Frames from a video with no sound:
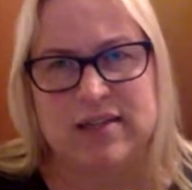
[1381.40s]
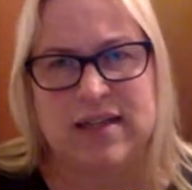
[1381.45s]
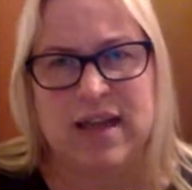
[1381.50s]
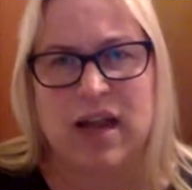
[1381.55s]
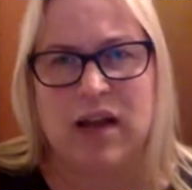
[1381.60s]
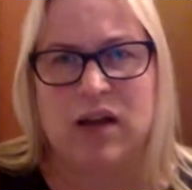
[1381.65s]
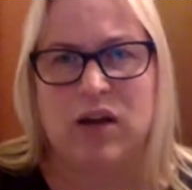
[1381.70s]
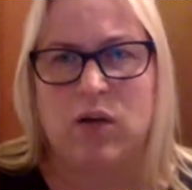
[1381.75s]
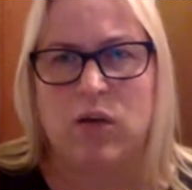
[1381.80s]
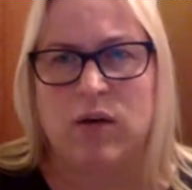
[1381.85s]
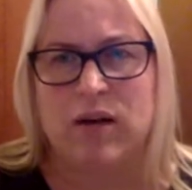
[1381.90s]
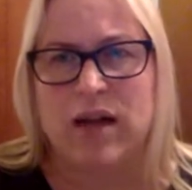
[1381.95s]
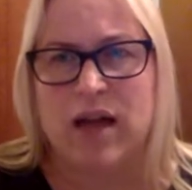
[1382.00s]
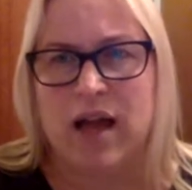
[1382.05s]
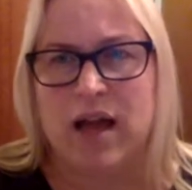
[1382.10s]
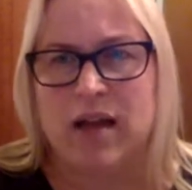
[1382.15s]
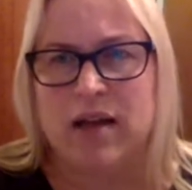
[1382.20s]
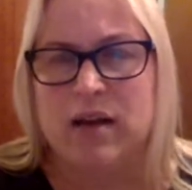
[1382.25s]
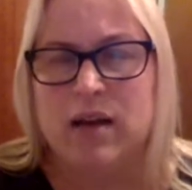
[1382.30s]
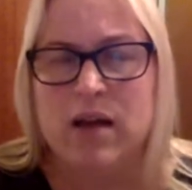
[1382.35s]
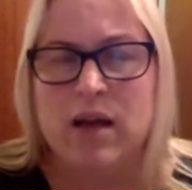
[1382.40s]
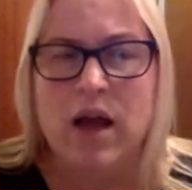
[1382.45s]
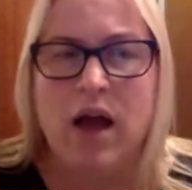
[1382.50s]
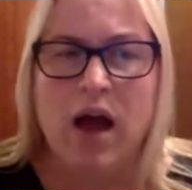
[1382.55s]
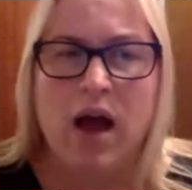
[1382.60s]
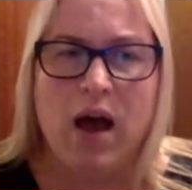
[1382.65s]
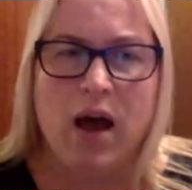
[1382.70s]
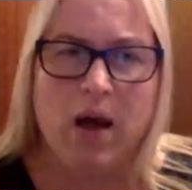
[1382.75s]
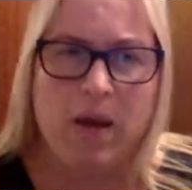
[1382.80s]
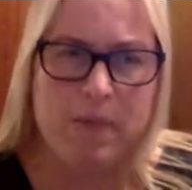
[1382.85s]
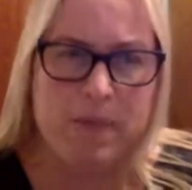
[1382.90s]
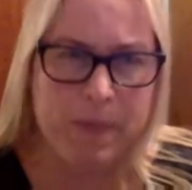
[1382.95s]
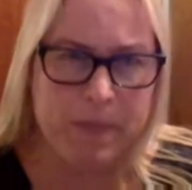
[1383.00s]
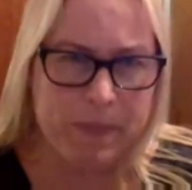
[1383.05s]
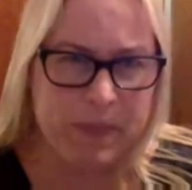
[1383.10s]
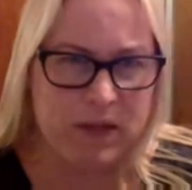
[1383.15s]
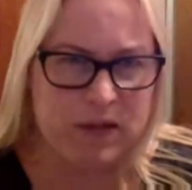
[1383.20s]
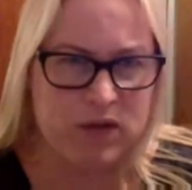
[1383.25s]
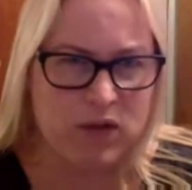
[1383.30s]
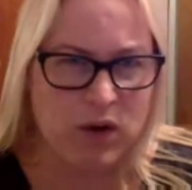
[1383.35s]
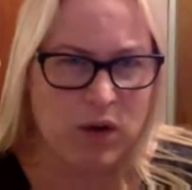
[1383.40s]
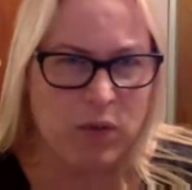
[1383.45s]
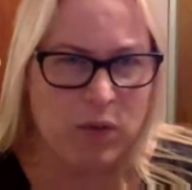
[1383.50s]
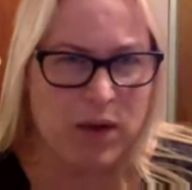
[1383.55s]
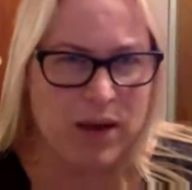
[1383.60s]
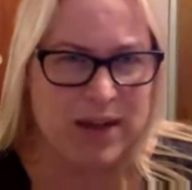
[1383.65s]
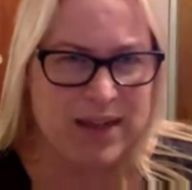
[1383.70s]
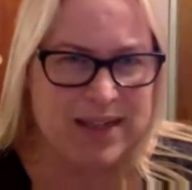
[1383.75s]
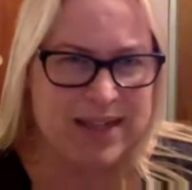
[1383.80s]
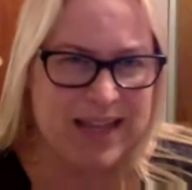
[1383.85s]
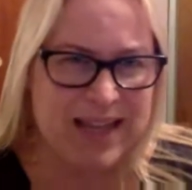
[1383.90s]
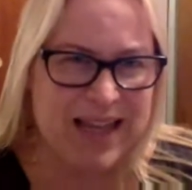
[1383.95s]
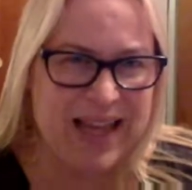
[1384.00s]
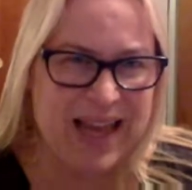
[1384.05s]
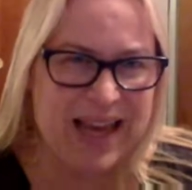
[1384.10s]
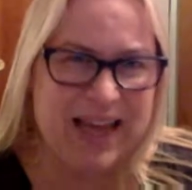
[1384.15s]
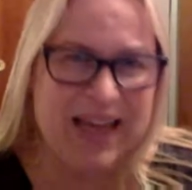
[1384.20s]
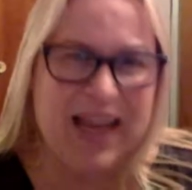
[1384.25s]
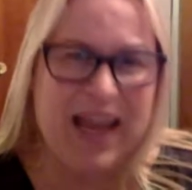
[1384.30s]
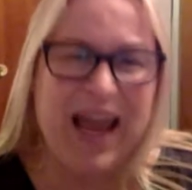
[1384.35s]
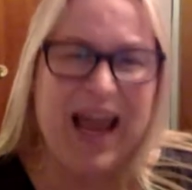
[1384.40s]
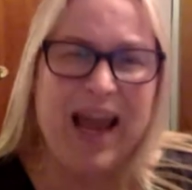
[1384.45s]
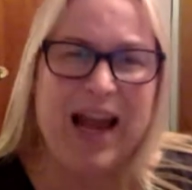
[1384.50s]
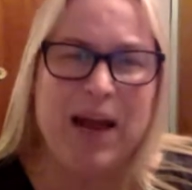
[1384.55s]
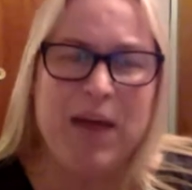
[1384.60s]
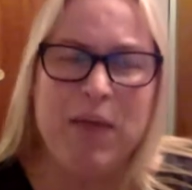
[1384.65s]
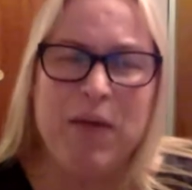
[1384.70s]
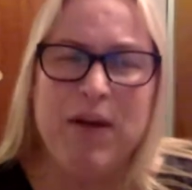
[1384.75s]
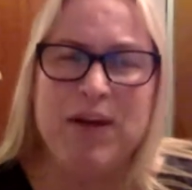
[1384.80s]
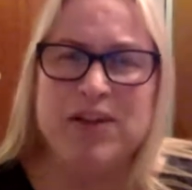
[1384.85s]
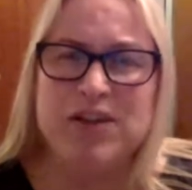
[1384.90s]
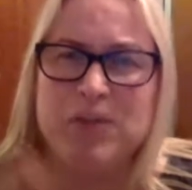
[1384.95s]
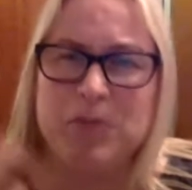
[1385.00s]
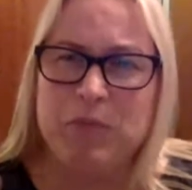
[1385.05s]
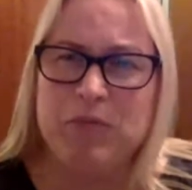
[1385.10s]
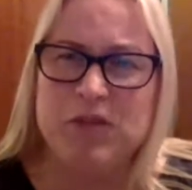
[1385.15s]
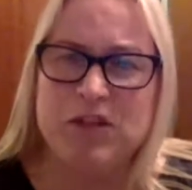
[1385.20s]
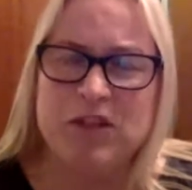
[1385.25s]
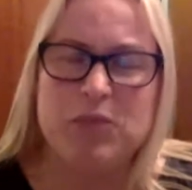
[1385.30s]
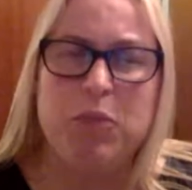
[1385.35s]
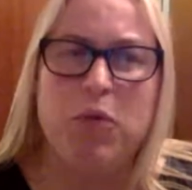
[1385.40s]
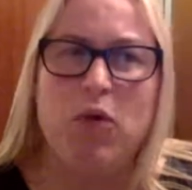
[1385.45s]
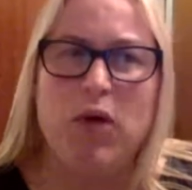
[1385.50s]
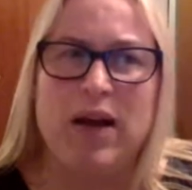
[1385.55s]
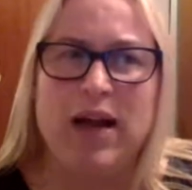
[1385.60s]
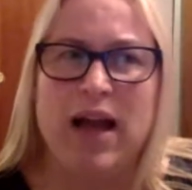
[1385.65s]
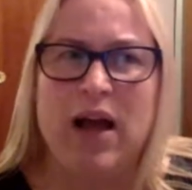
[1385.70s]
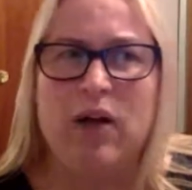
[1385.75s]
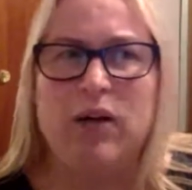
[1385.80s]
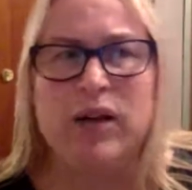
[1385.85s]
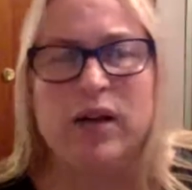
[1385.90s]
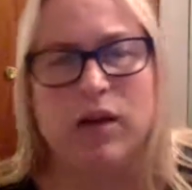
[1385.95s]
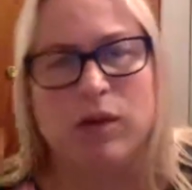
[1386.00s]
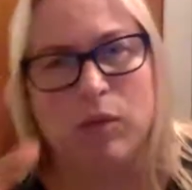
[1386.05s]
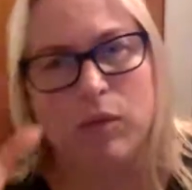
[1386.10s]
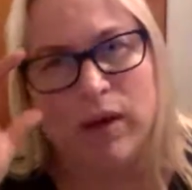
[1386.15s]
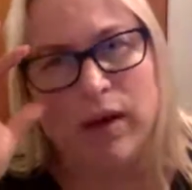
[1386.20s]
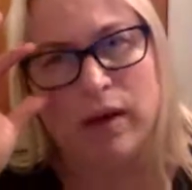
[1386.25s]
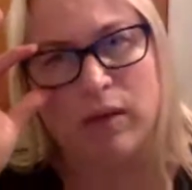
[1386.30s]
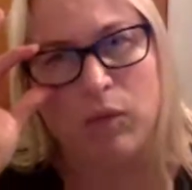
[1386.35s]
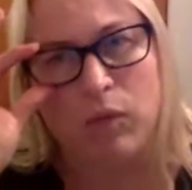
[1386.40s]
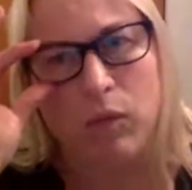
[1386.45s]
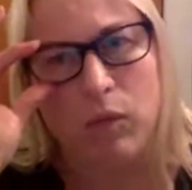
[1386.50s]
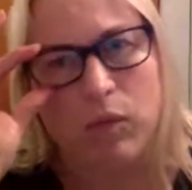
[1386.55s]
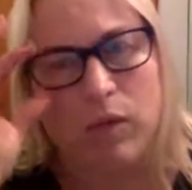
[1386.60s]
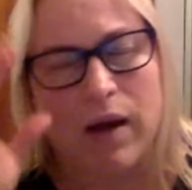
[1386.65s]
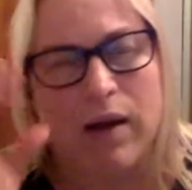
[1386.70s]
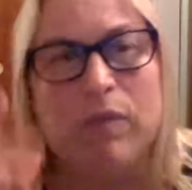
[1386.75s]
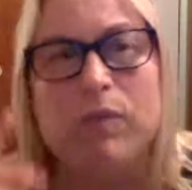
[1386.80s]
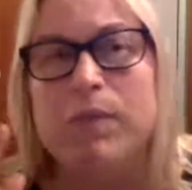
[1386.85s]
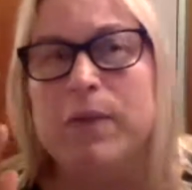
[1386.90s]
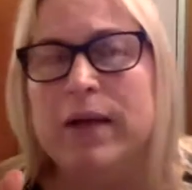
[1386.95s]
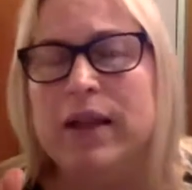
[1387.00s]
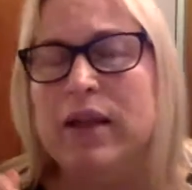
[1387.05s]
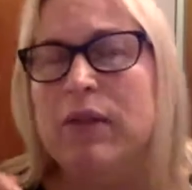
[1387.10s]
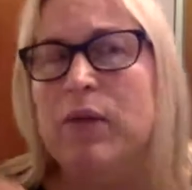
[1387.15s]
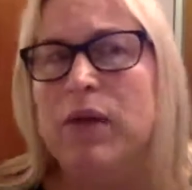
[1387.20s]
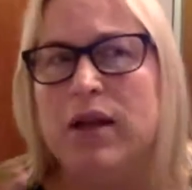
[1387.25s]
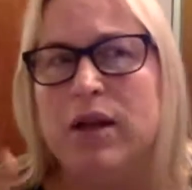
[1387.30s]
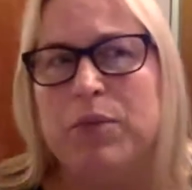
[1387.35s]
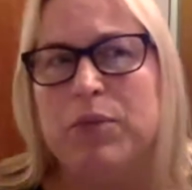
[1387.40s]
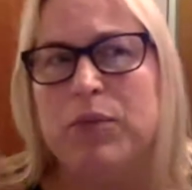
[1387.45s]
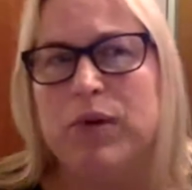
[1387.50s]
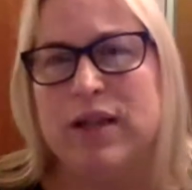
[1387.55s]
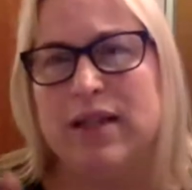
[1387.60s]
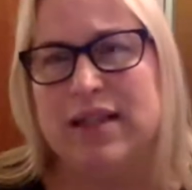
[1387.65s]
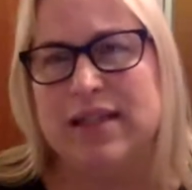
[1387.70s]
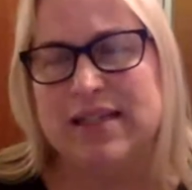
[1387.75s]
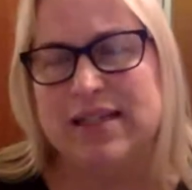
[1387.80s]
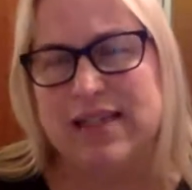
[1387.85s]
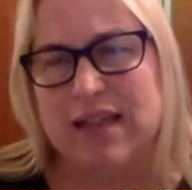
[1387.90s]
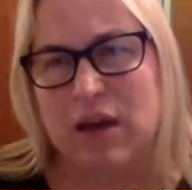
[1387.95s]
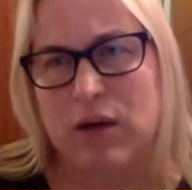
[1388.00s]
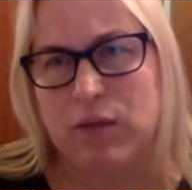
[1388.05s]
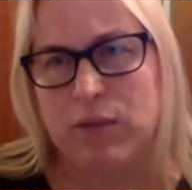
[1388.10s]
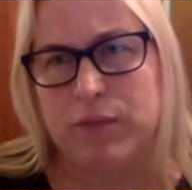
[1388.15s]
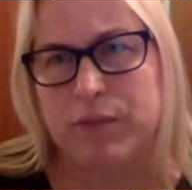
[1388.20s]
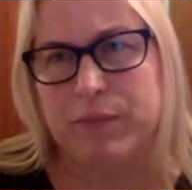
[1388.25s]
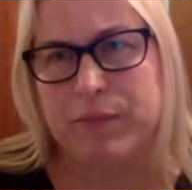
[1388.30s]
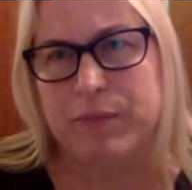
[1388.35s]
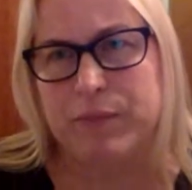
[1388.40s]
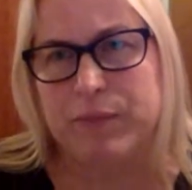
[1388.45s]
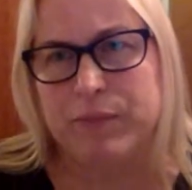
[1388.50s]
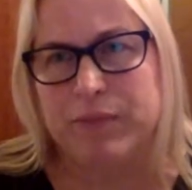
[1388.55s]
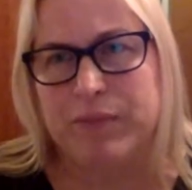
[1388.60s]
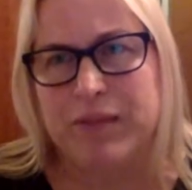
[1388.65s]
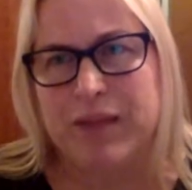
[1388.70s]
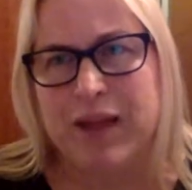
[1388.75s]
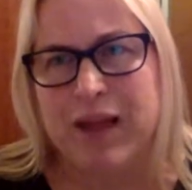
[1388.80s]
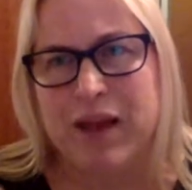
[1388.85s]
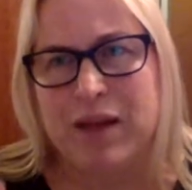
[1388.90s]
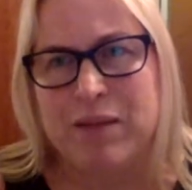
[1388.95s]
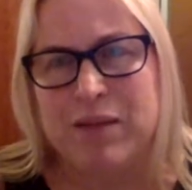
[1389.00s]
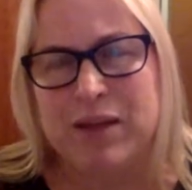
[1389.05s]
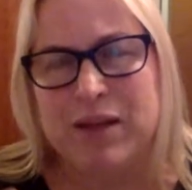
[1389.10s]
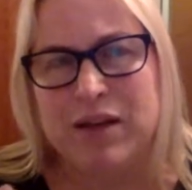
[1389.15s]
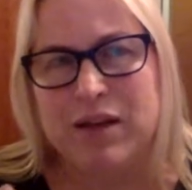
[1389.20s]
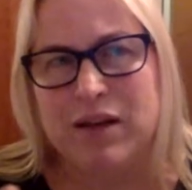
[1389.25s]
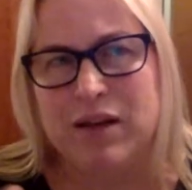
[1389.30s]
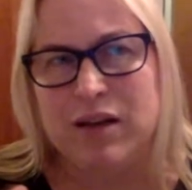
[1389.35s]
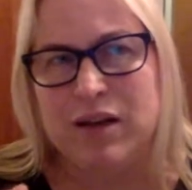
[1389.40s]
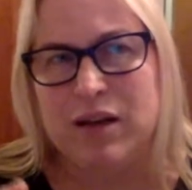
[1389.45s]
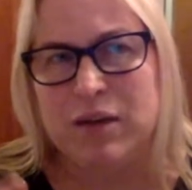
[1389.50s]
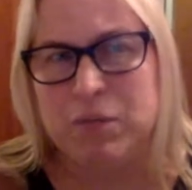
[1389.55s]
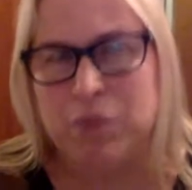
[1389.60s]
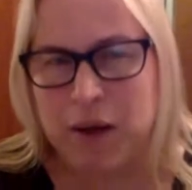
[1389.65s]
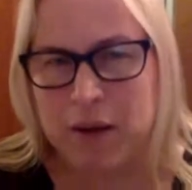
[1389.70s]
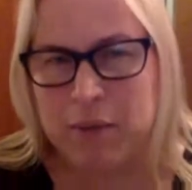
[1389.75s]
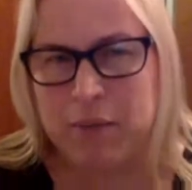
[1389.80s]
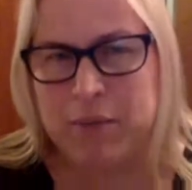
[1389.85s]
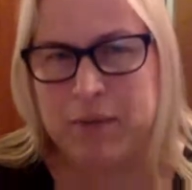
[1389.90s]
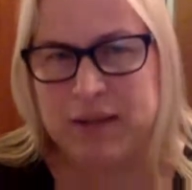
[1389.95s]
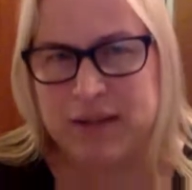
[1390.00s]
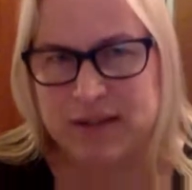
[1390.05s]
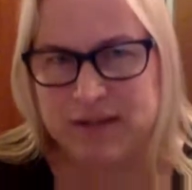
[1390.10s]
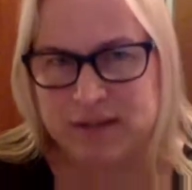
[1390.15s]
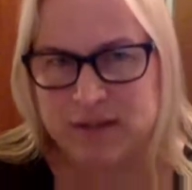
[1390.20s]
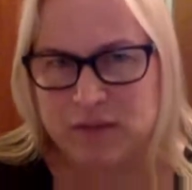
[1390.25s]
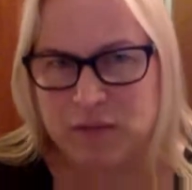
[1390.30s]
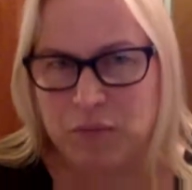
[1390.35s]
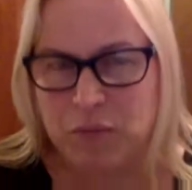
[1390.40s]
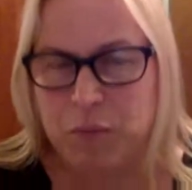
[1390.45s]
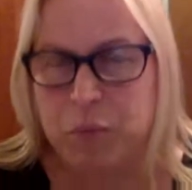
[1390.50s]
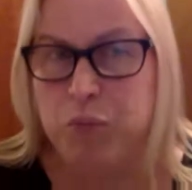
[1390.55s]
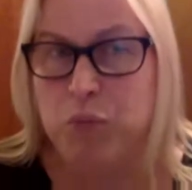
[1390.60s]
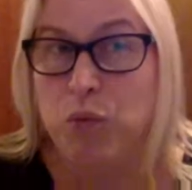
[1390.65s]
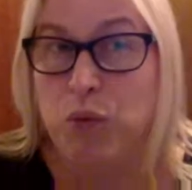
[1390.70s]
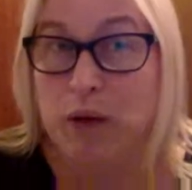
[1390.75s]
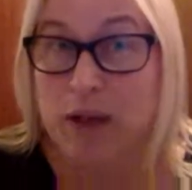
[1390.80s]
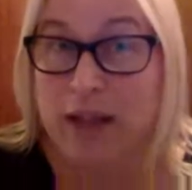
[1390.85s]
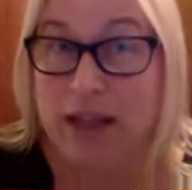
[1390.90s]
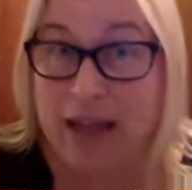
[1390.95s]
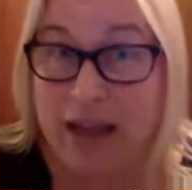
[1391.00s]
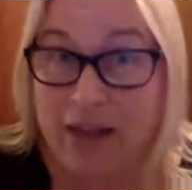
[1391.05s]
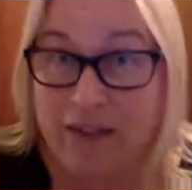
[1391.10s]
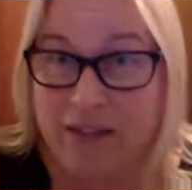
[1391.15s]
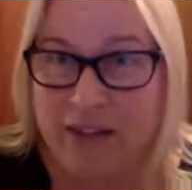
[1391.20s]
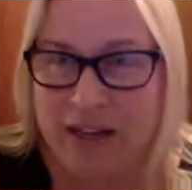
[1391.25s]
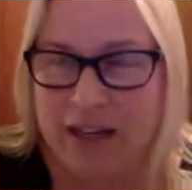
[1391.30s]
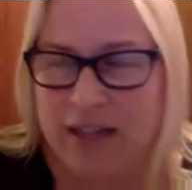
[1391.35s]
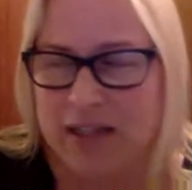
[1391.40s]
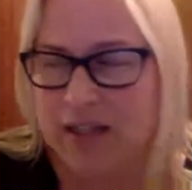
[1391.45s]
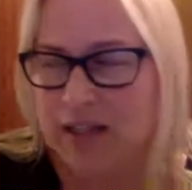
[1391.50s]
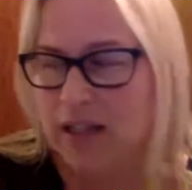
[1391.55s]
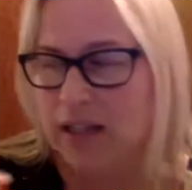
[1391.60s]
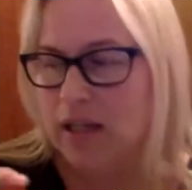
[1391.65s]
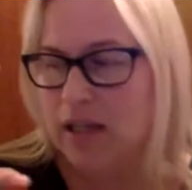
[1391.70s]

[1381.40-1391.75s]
got going on. So I want to say that, and I want to just point out here I really want to point this out. I mean, it probably isn't really evident.